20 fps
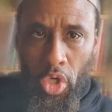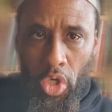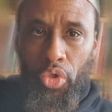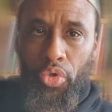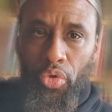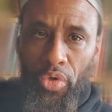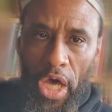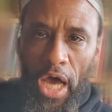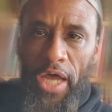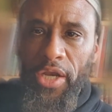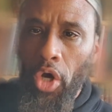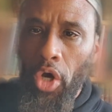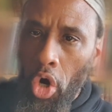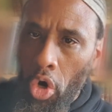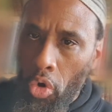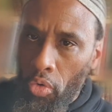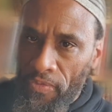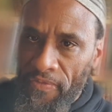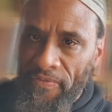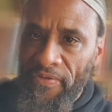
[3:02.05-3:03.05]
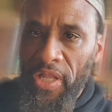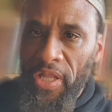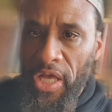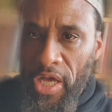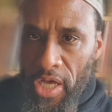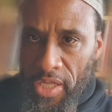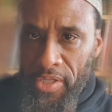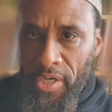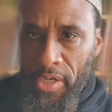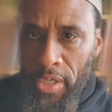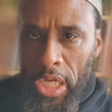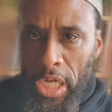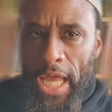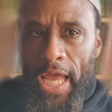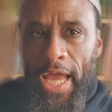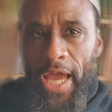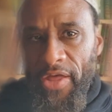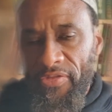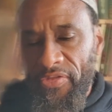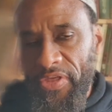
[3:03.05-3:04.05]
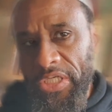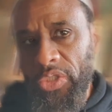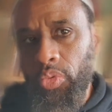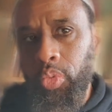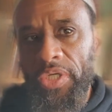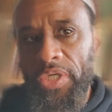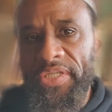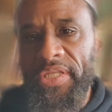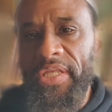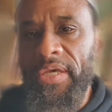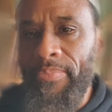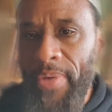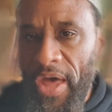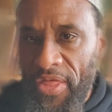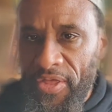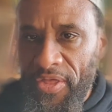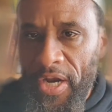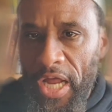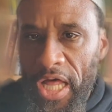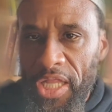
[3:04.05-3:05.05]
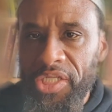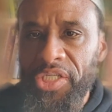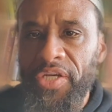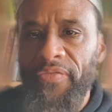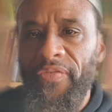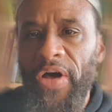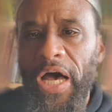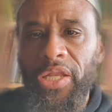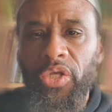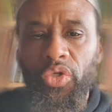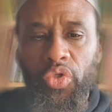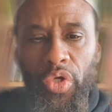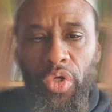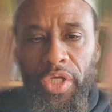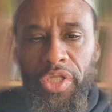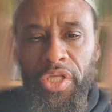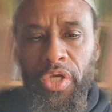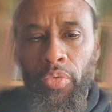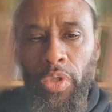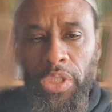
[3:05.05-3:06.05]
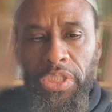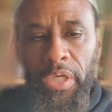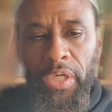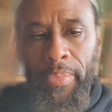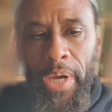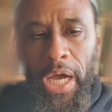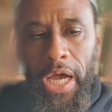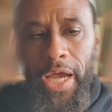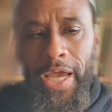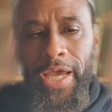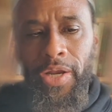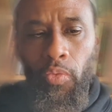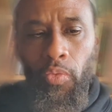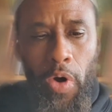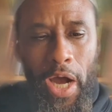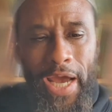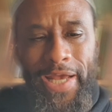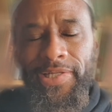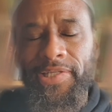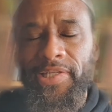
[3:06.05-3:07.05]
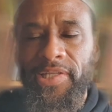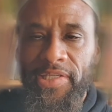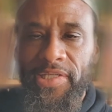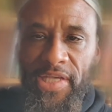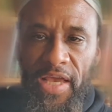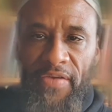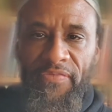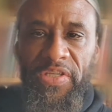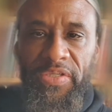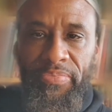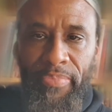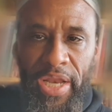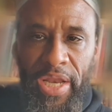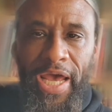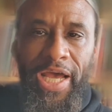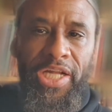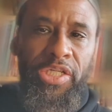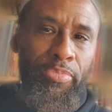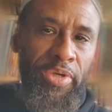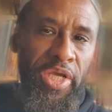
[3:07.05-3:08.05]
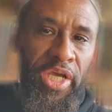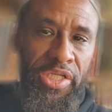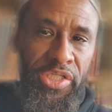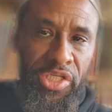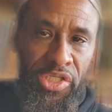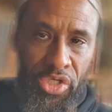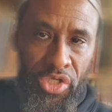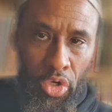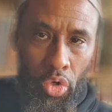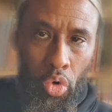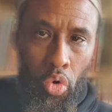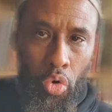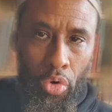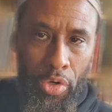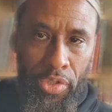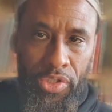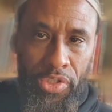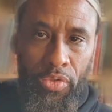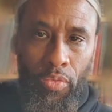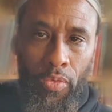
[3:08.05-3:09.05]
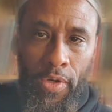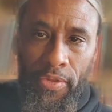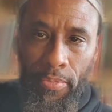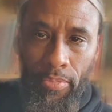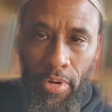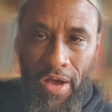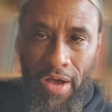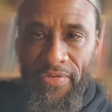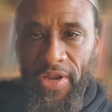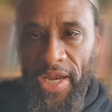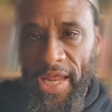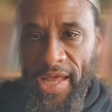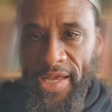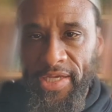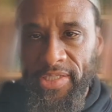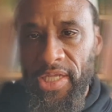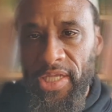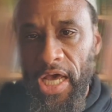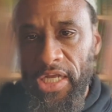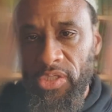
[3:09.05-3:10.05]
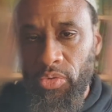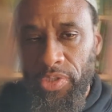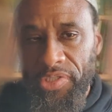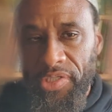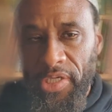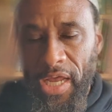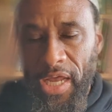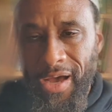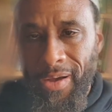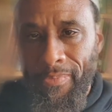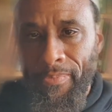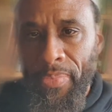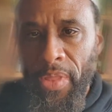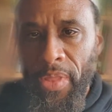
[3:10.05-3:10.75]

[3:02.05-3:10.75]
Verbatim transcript: do not hold fil qadr. And this was the methodology of Ahlul Sunnati wal Jama'ah and why it's the safest minhaj because it's in accordance to what the Prophet uh,